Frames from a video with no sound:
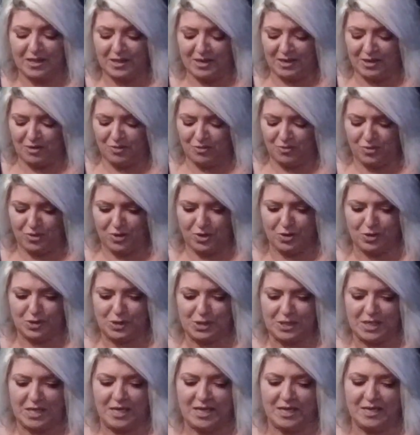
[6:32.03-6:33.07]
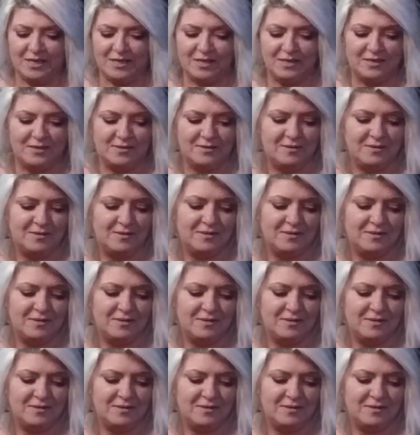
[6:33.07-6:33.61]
client wrote, and